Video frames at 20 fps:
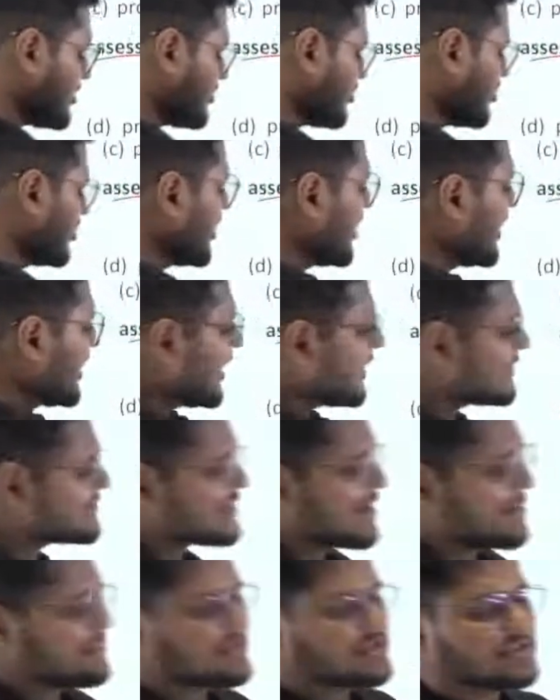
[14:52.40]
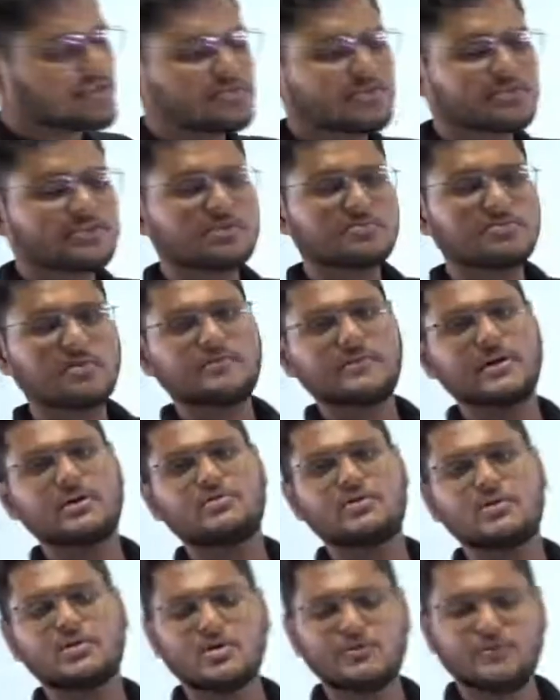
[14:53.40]
to establish a system of
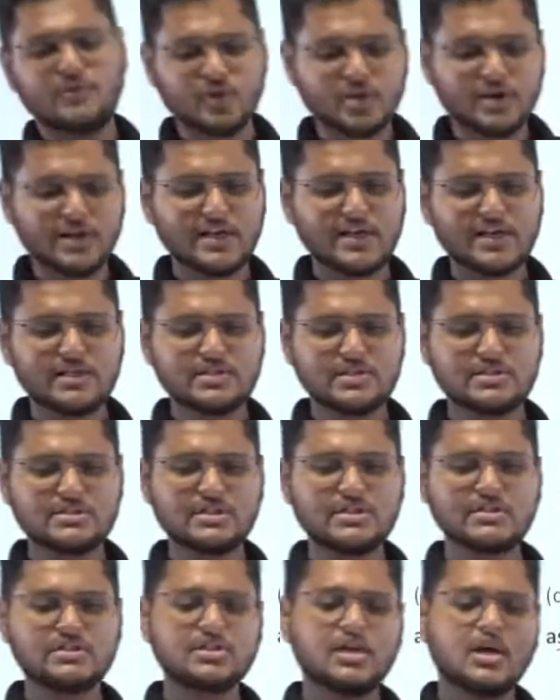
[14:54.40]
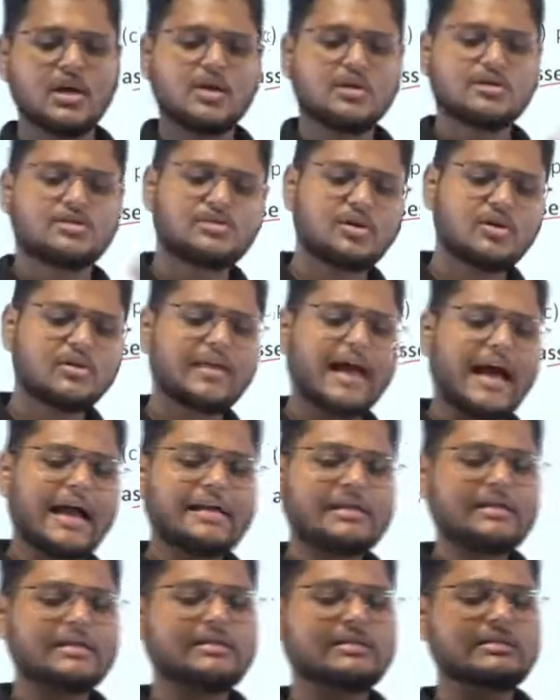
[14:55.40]
network of organizations? So
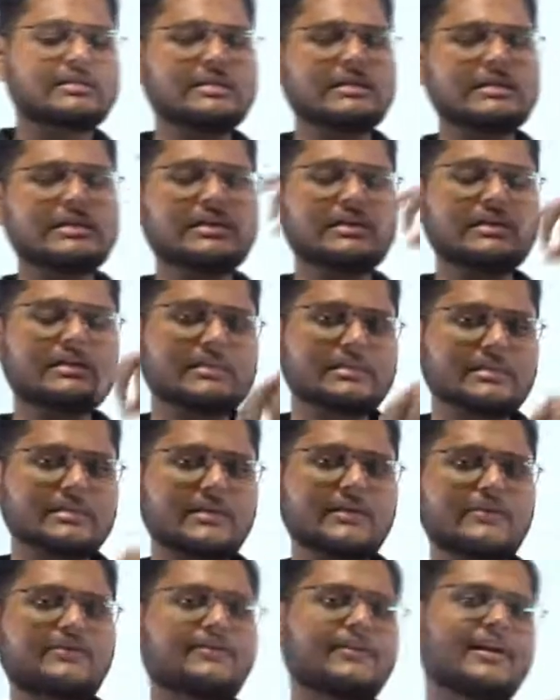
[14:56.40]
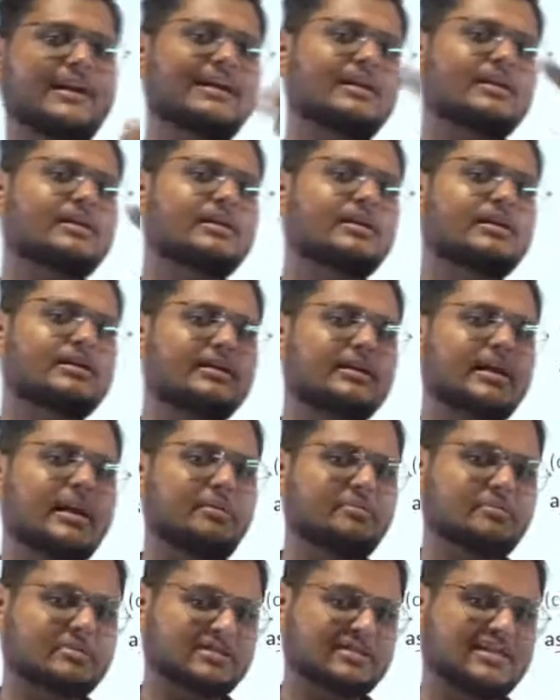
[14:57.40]
that the different
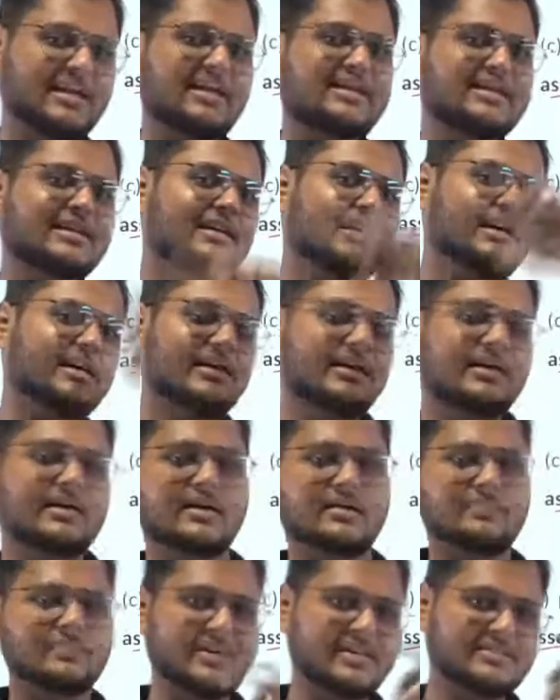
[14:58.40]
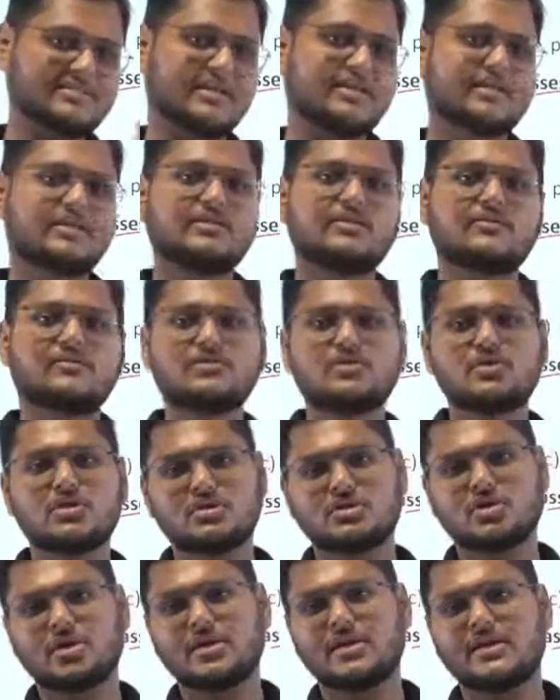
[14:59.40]
teams that are present in the food
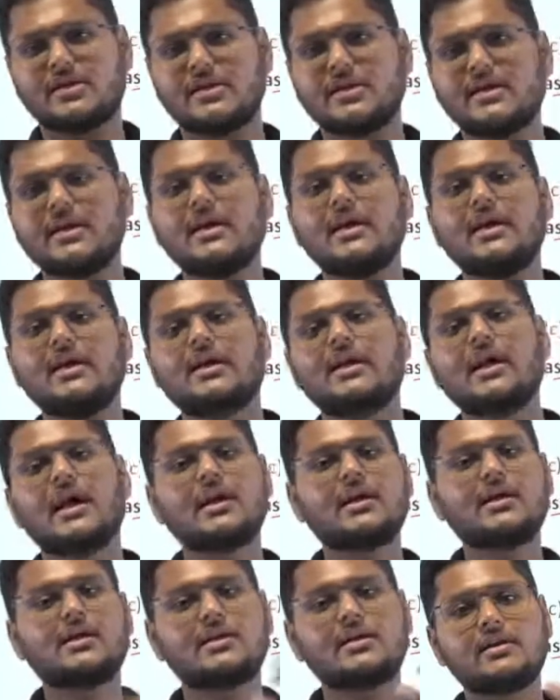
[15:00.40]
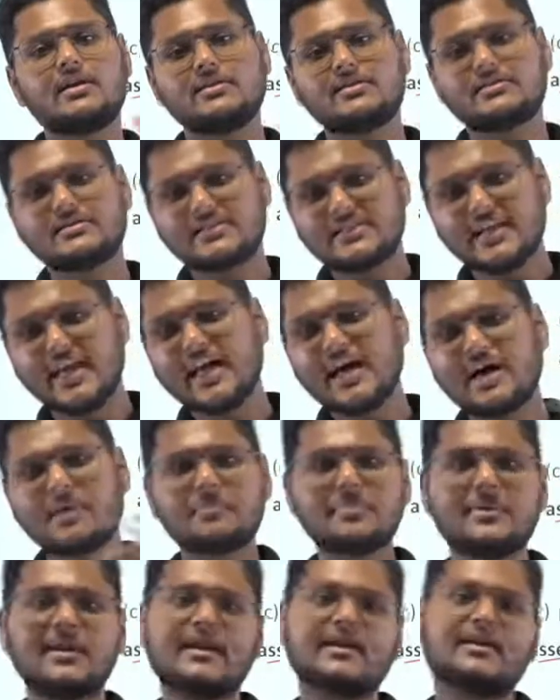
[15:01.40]
authority can stay
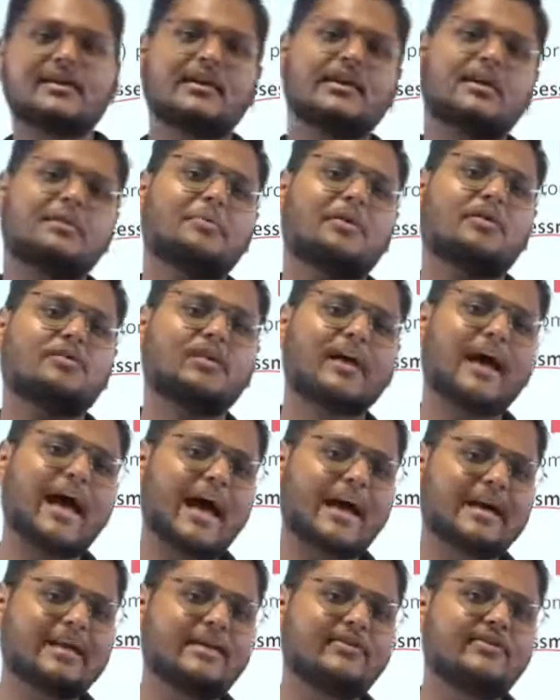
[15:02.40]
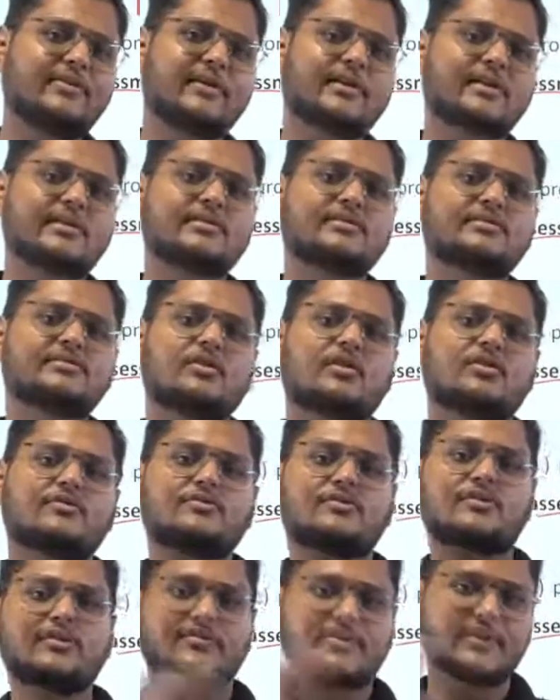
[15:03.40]
updated about the activities
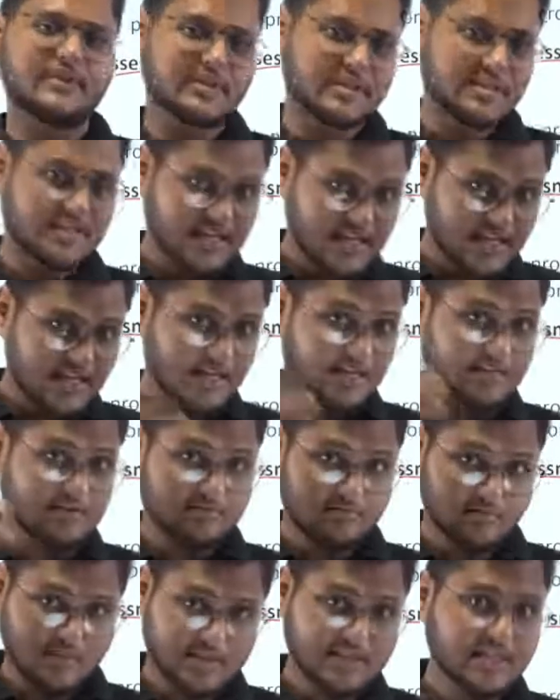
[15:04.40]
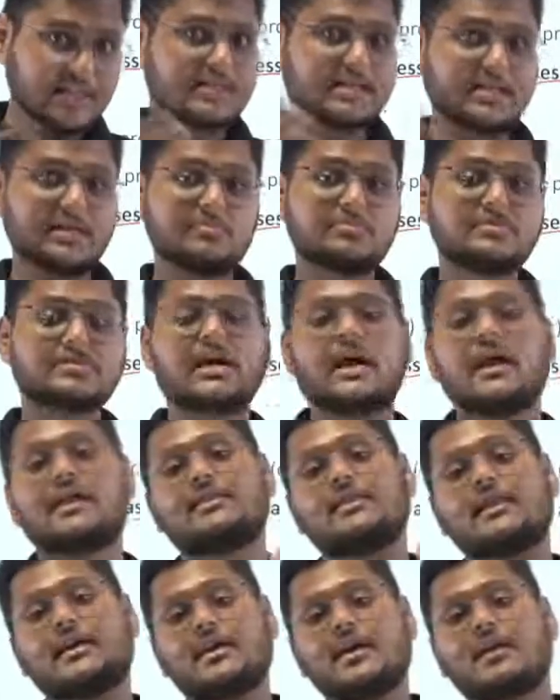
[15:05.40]
of different other teams,
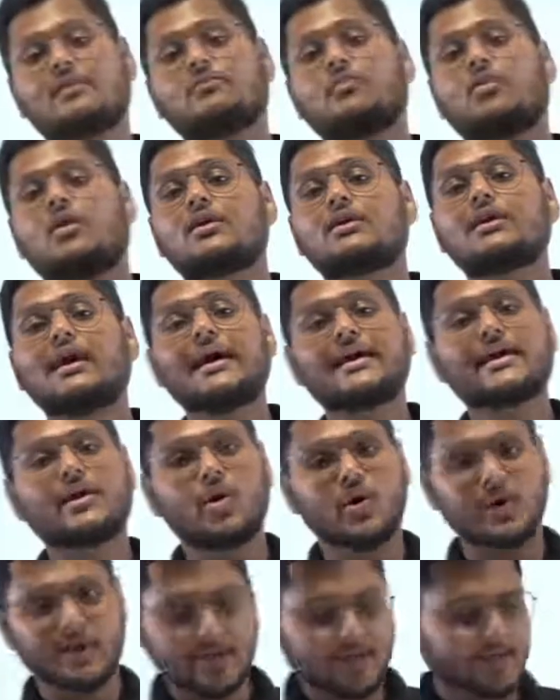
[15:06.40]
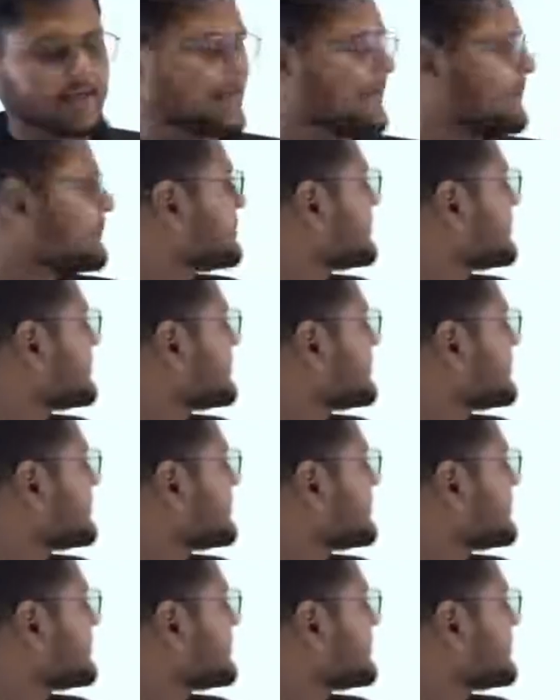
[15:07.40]
and they can work accordingly.